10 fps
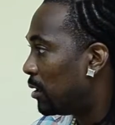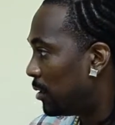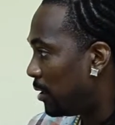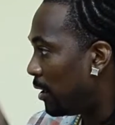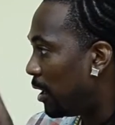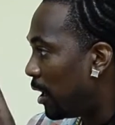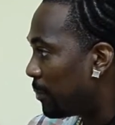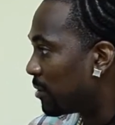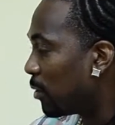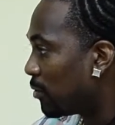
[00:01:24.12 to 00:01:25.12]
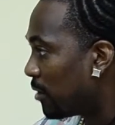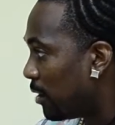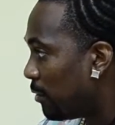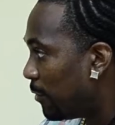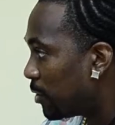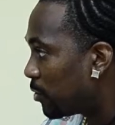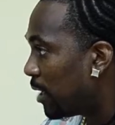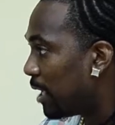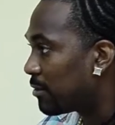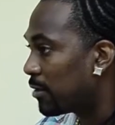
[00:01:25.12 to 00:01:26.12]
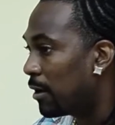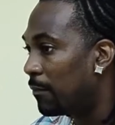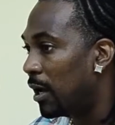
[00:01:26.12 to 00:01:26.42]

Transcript: the Hypasounds, the individual, and some